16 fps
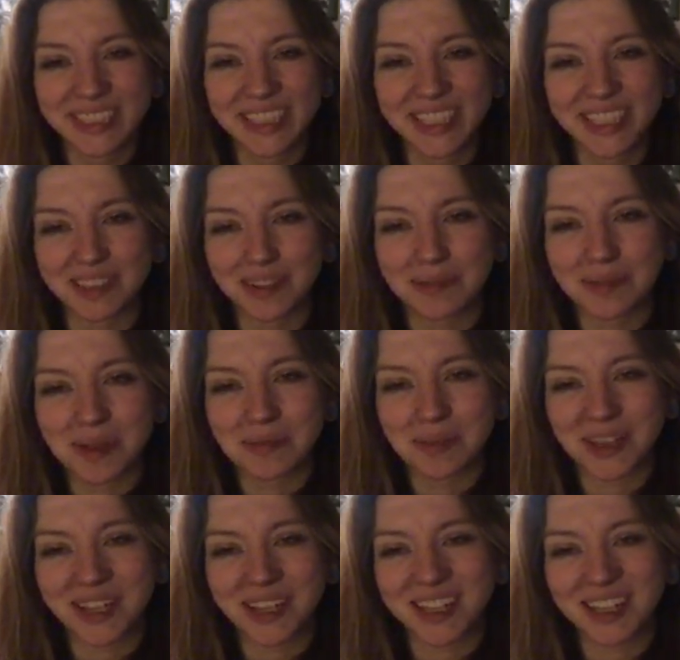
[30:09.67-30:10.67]
Like the
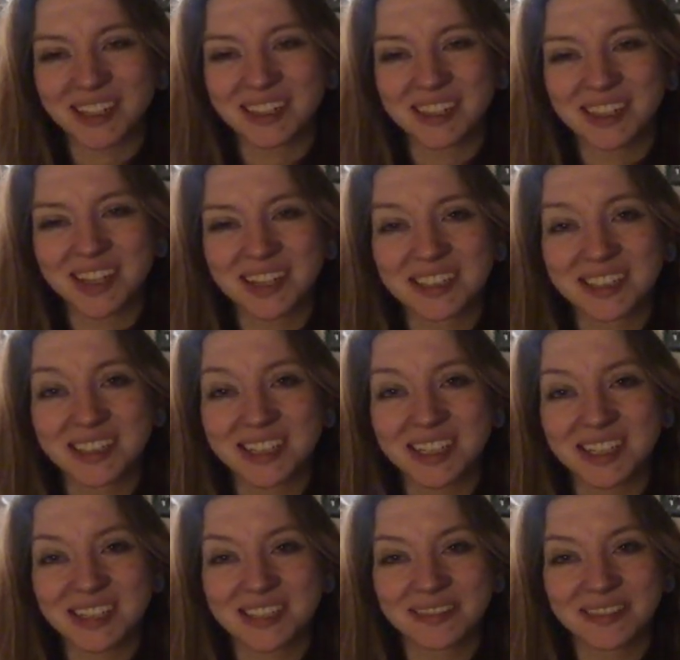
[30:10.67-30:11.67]
people that get tons and
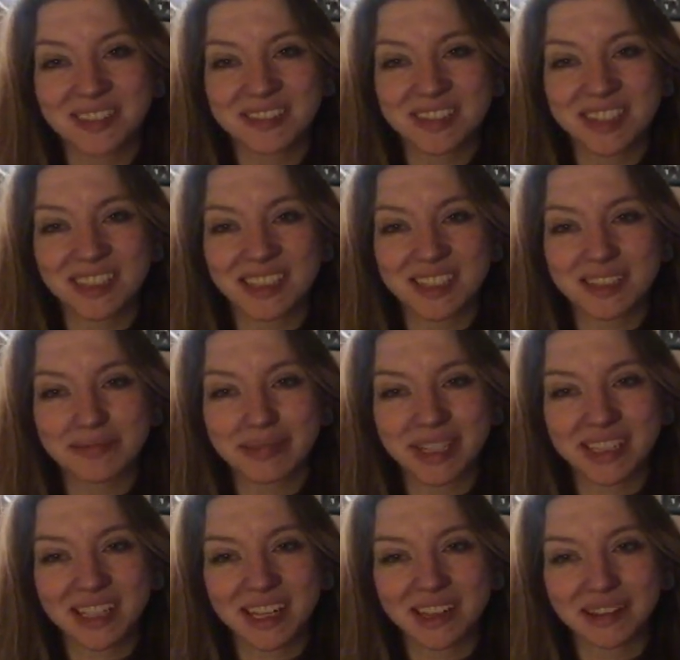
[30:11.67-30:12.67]
tons of views, like these
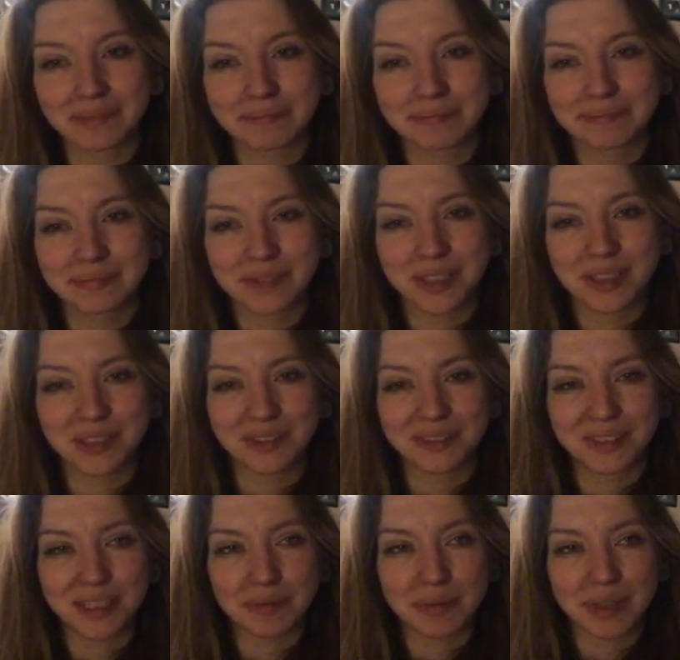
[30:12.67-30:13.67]
big time, you know,
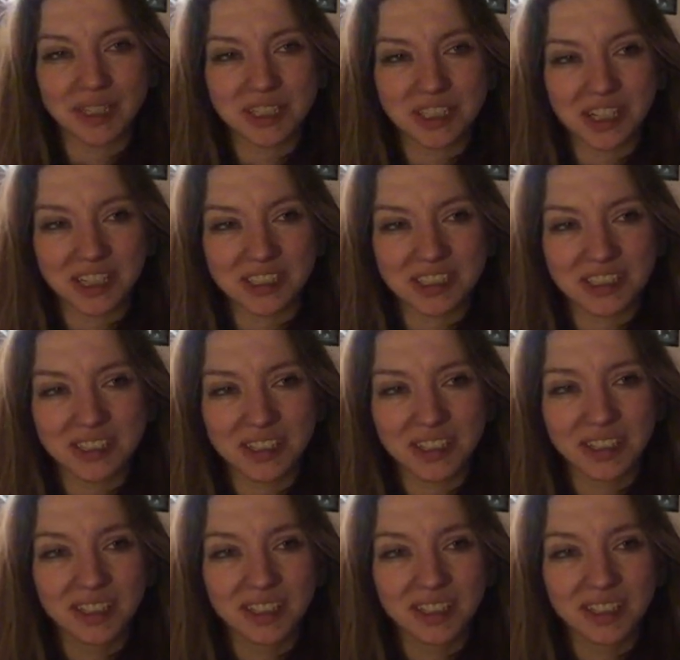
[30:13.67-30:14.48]
like big shots.